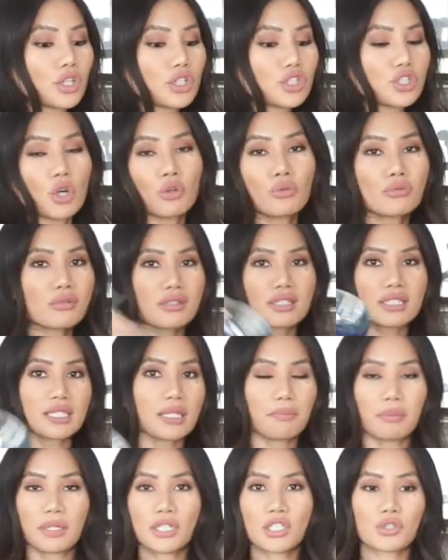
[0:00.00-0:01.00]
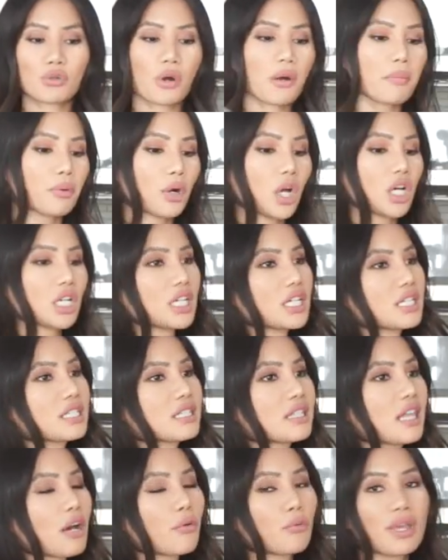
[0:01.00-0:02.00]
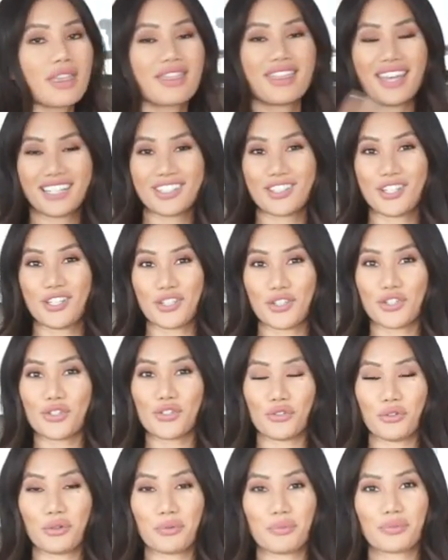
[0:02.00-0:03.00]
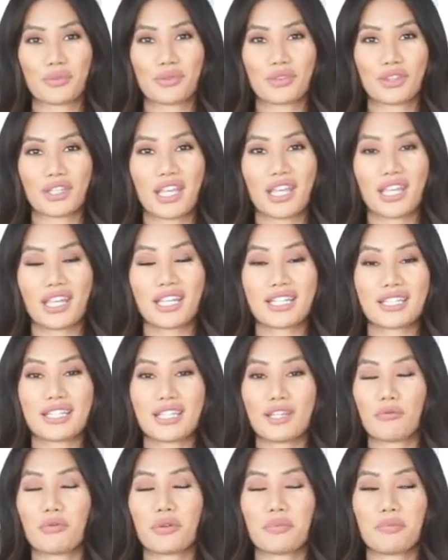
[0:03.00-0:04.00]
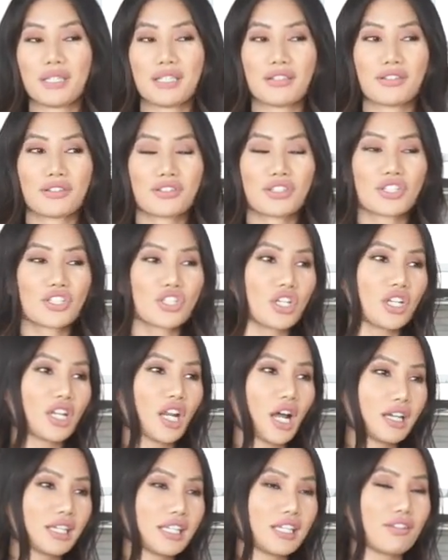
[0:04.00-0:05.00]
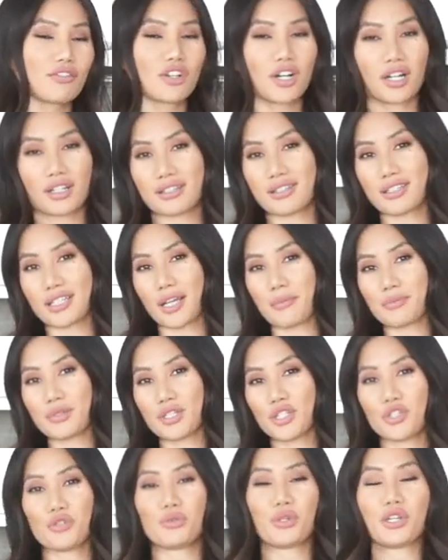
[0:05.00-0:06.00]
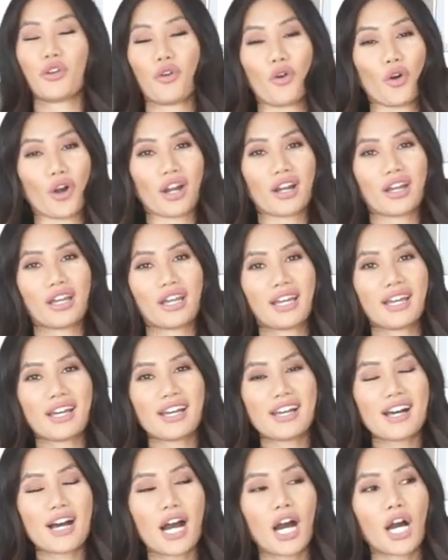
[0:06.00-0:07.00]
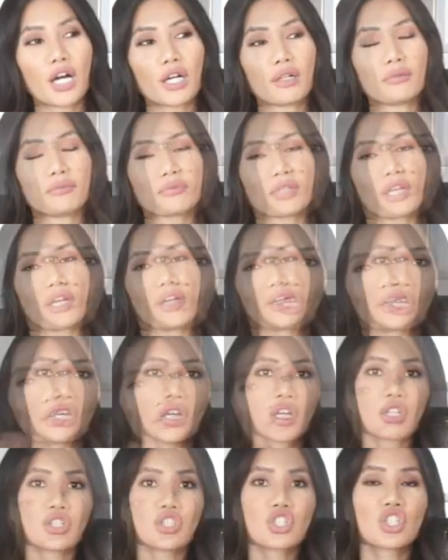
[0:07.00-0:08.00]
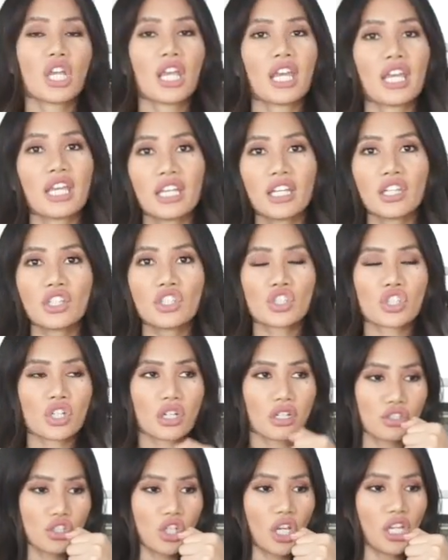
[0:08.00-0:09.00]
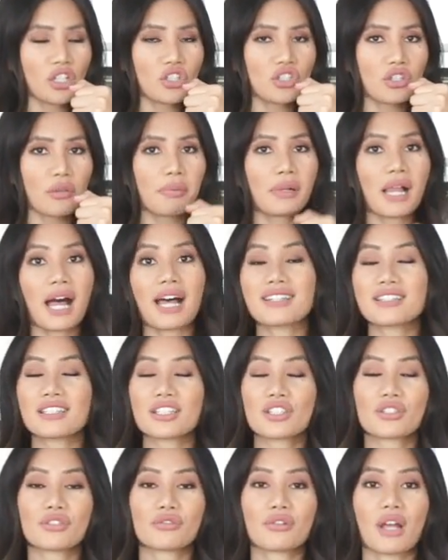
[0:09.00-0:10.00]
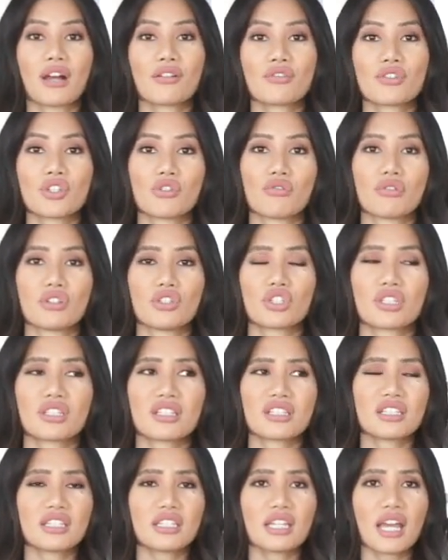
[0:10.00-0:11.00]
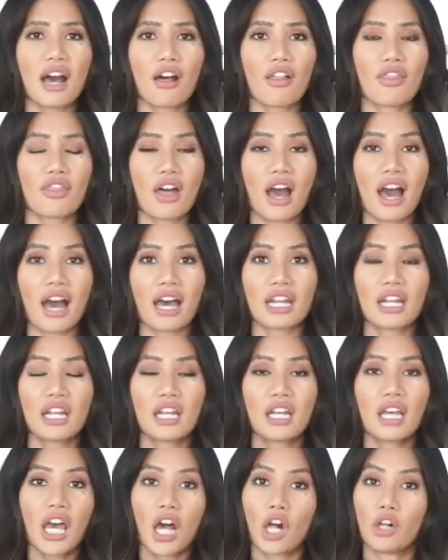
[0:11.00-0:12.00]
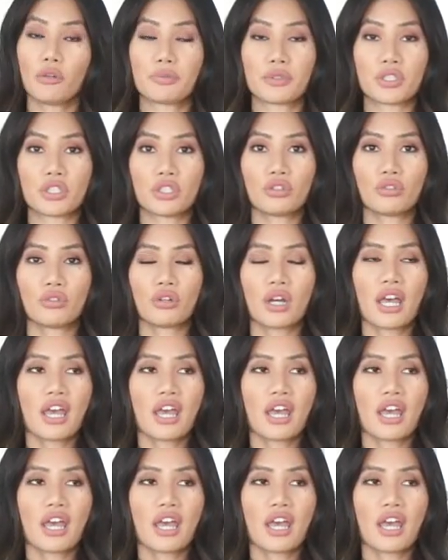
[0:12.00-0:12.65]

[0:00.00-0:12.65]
don't seep into our products that we then consume. It would be such a naive concept to ignore. Change the plastics around you and just see how that helps you.